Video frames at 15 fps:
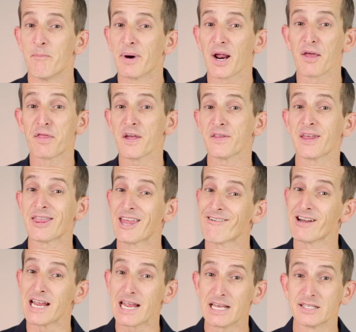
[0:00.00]
But I think that
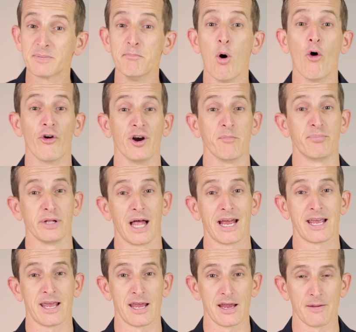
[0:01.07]
there is more at
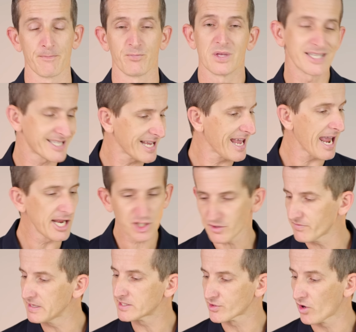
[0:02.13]
play here. You see, each
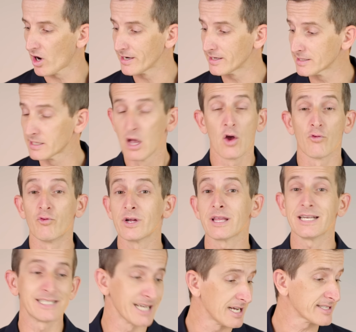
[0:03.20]
of these grinders
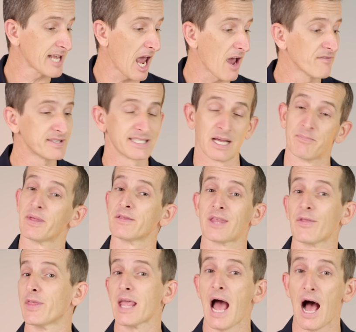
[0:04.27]
really does have something
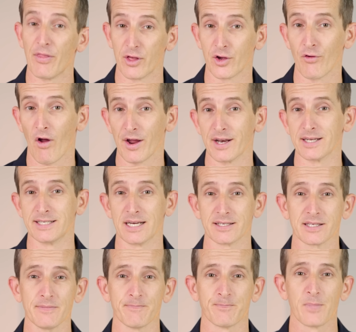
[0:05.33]
that the other grinder
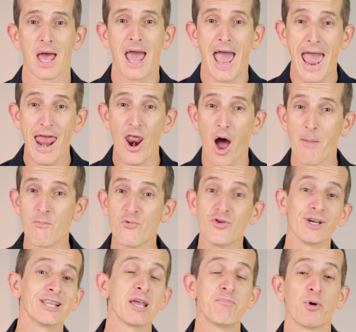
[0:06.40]
doesn't, and I'm
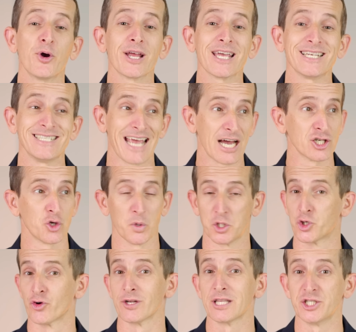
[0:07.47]
really putting it down to a
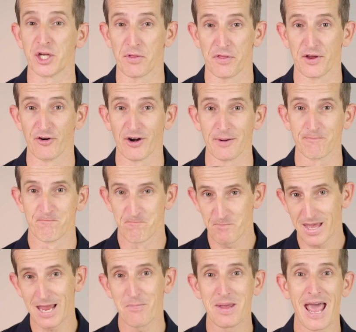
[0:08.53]
trilogy theory.
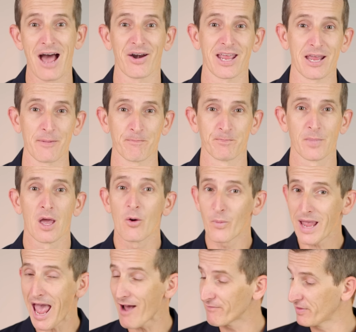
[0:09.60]
Hear me out here.
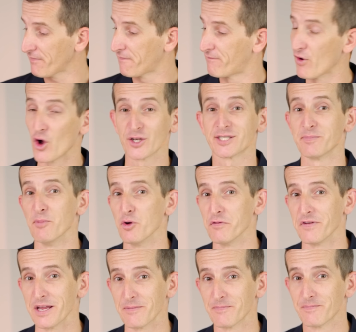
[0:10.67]
We have the first
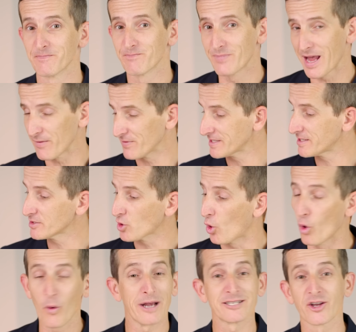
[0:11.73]
movie. Now, this is
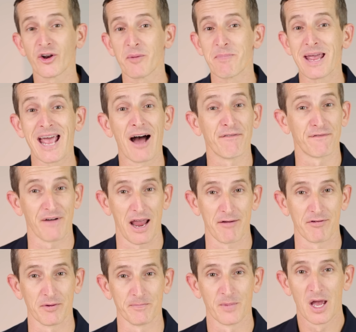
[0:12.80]
always going to be our
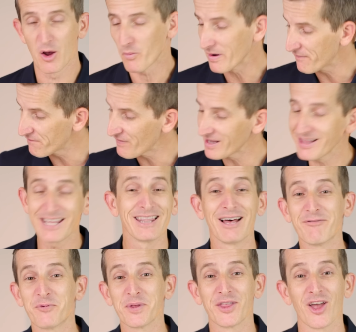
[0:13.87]
favorite. We fell in
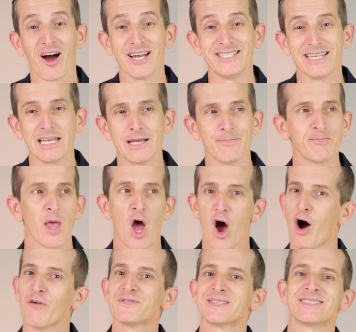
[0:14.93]
love with the idea
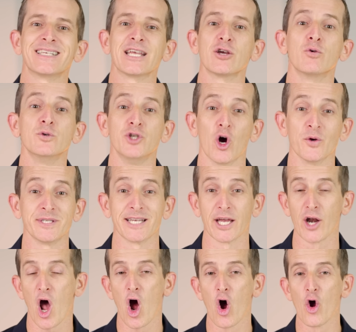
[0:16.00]
of single dosing
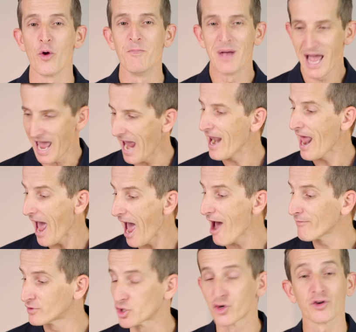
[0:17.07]
at home and
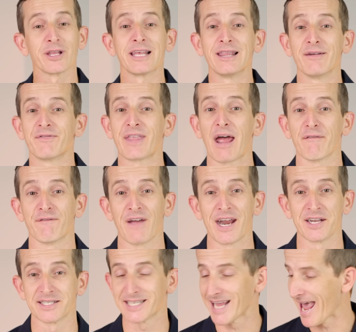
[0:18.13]
have truly lived that
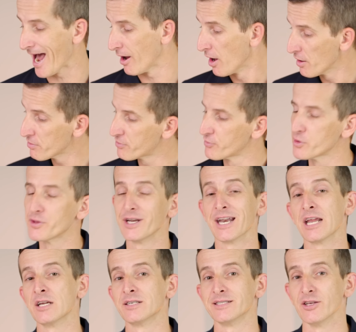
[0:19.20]
fantasy out through the
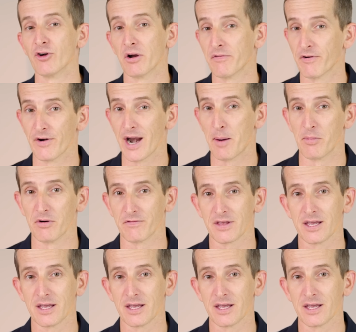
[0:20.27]
Niche Zero for a number of